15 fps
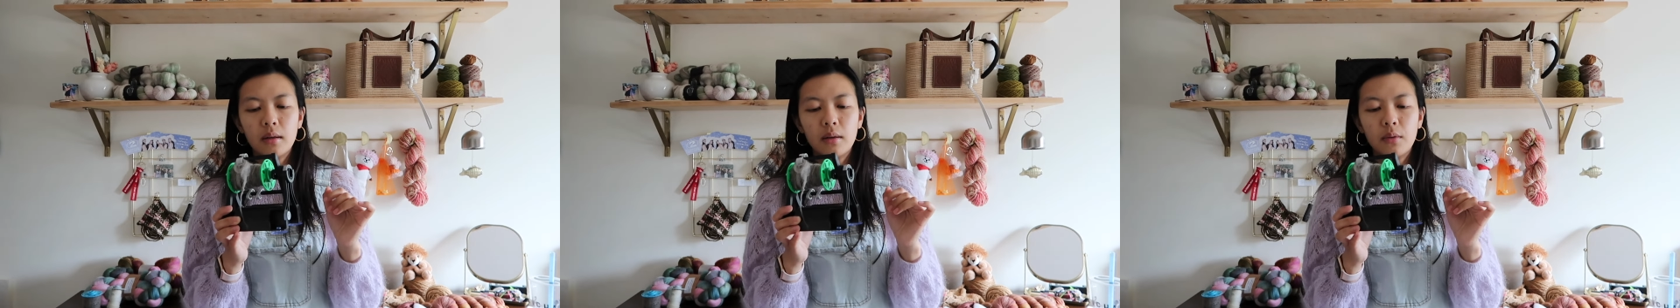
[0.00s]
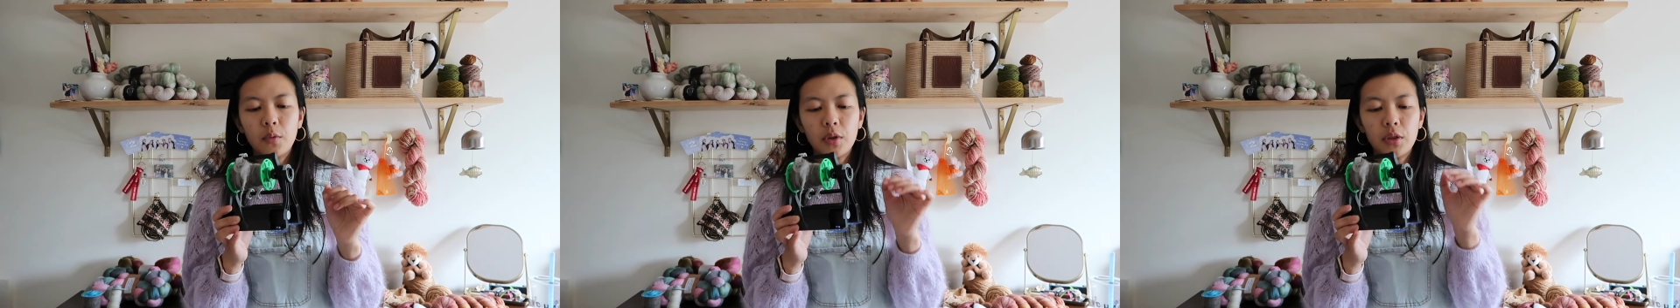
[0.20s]

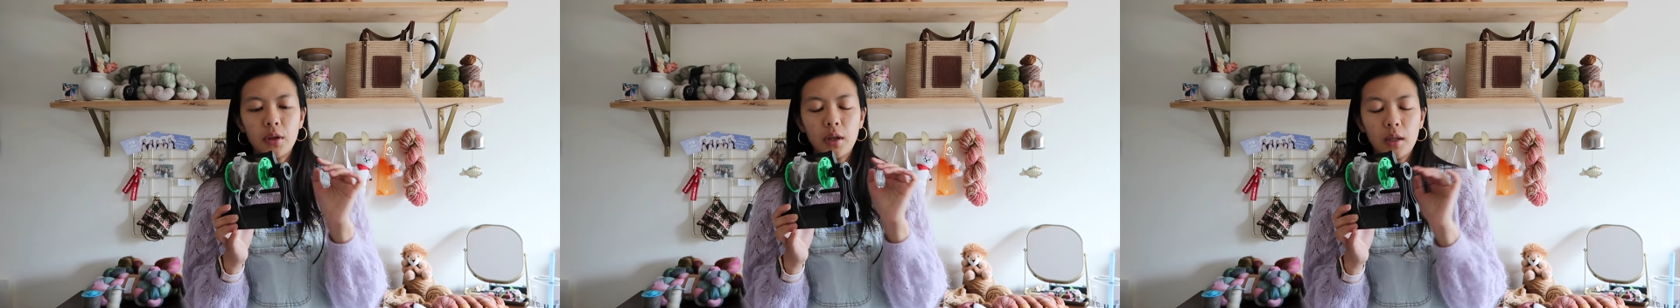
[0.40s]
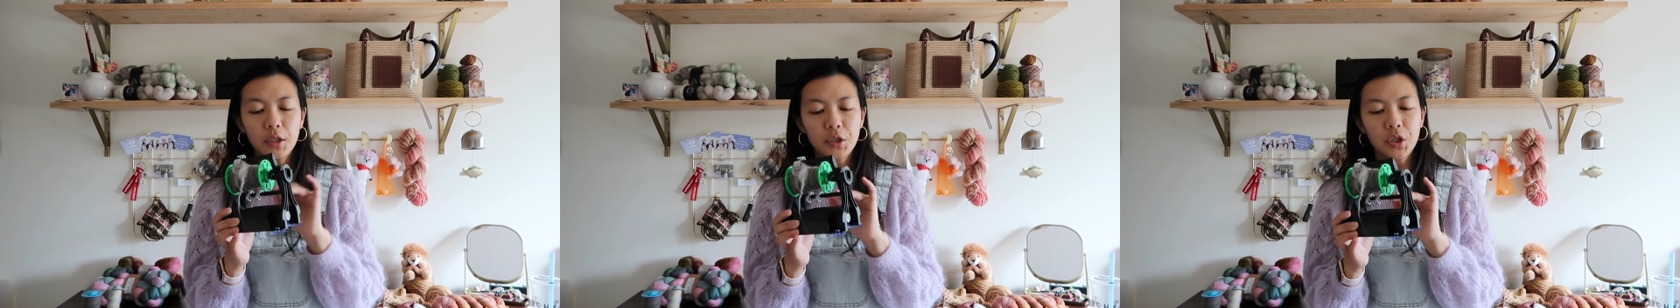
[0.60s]
with
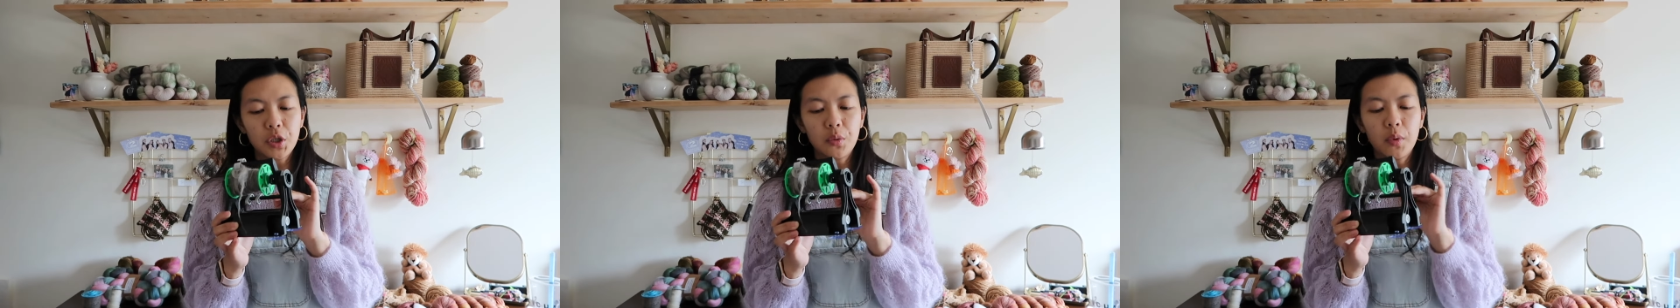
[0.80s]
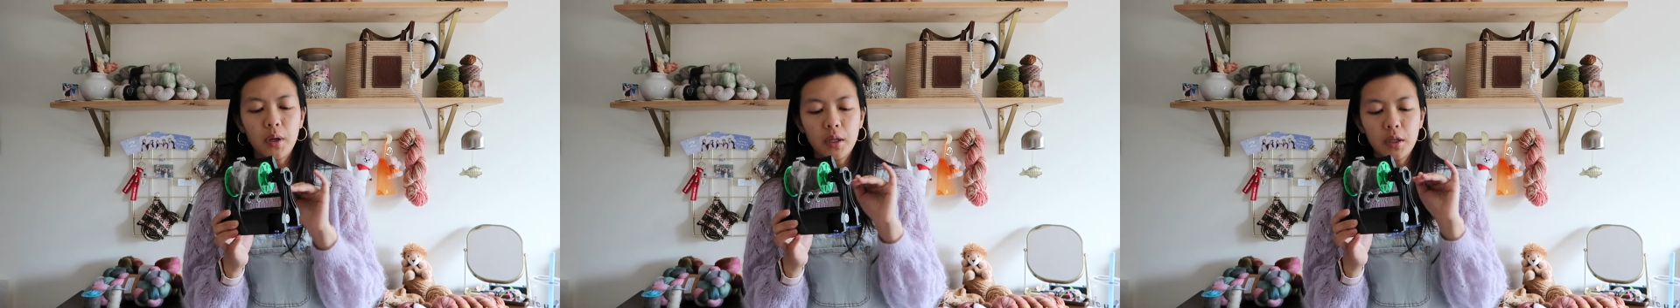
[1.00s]
the
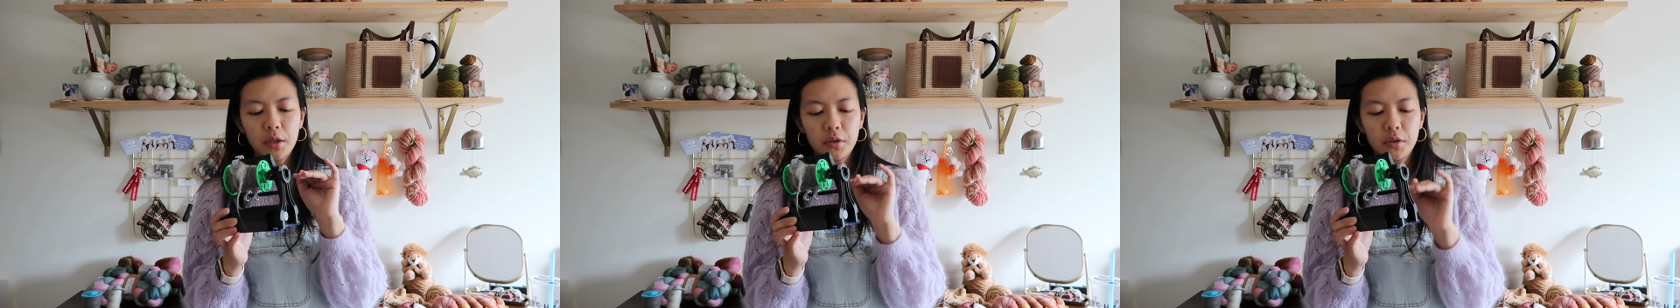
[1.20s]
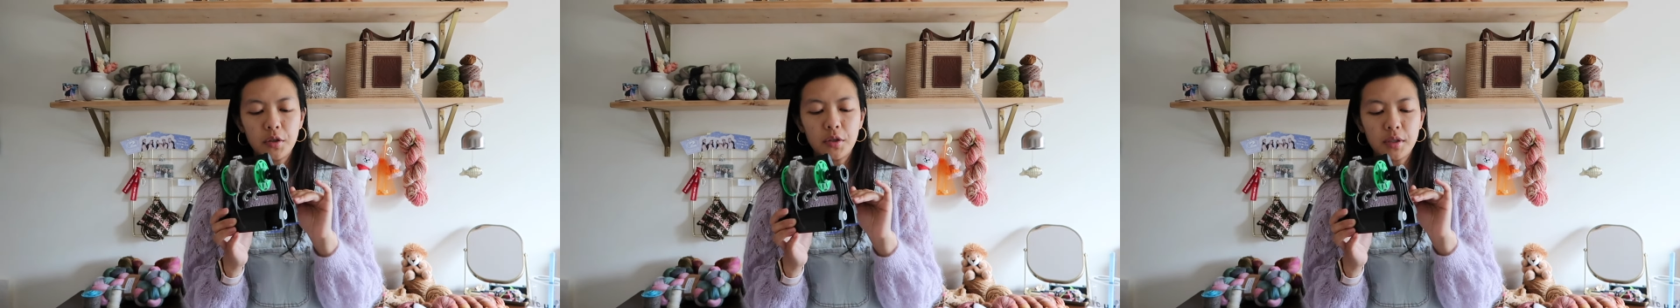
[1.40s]
electric one, you
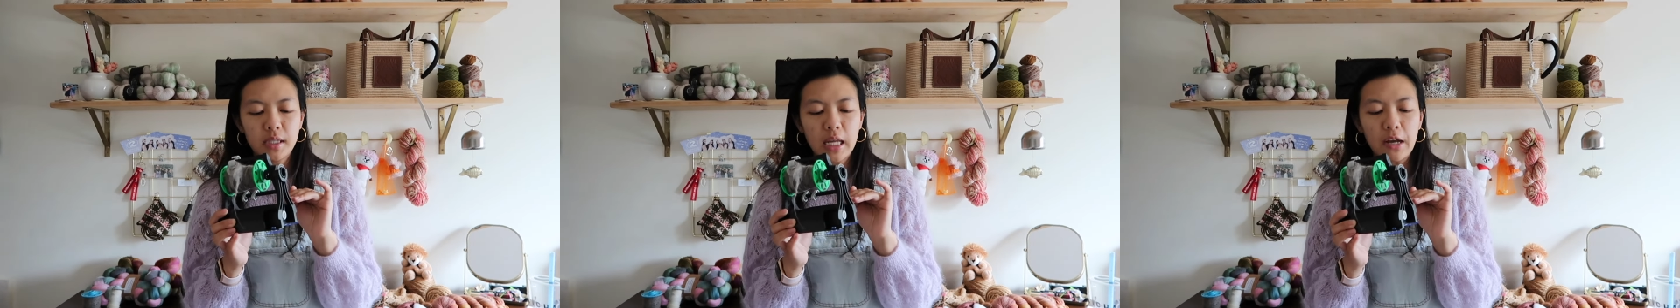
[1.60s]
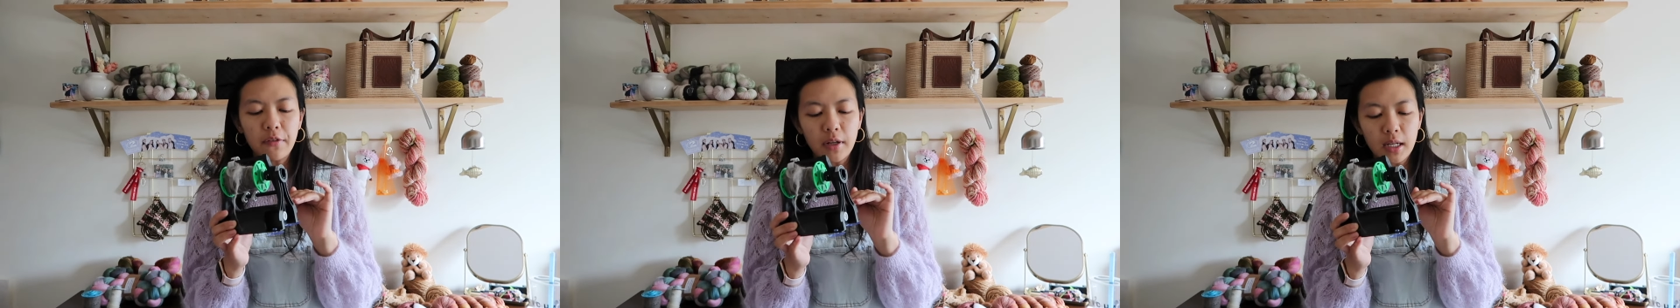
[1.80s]
know, you just
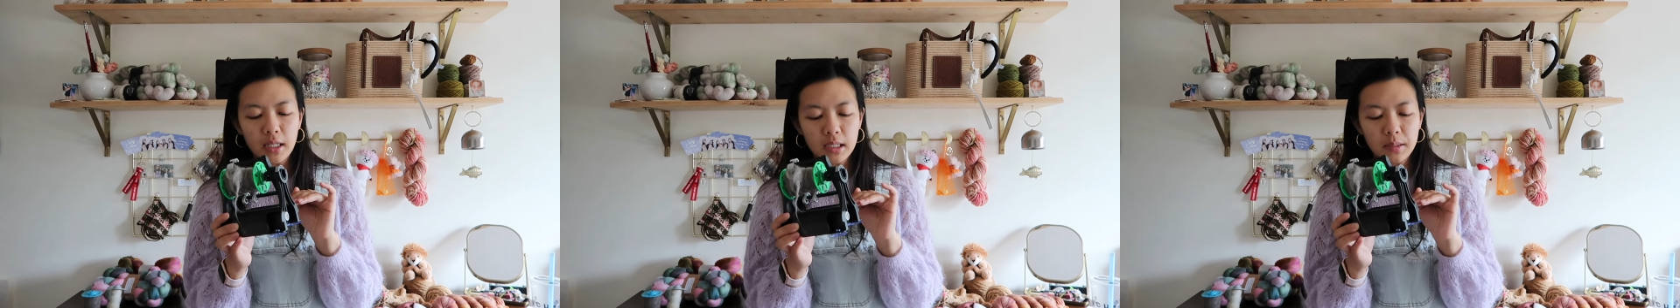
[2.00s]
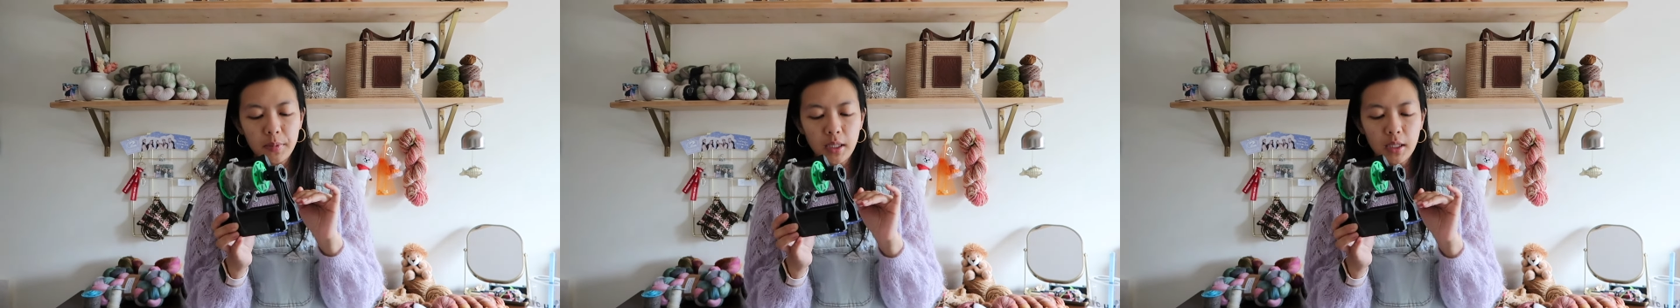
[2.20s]
have it at
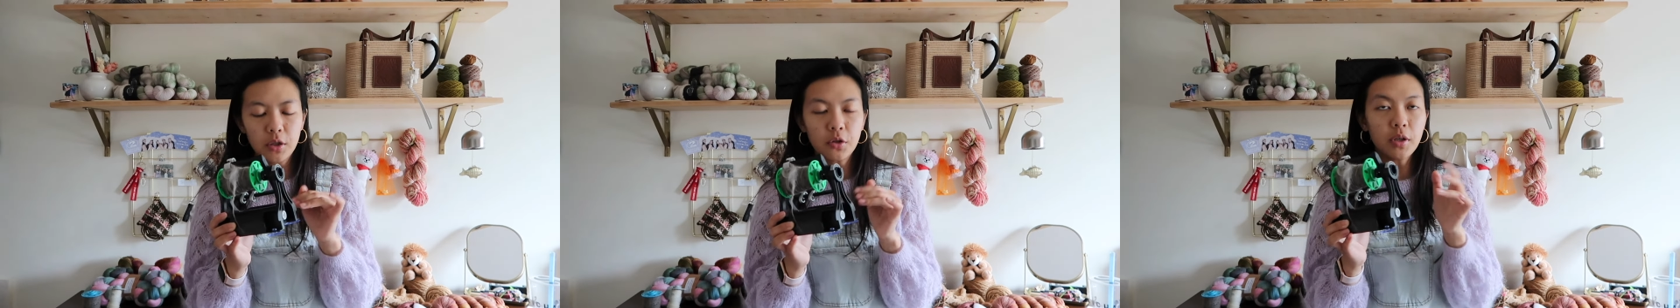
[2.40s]
a speed.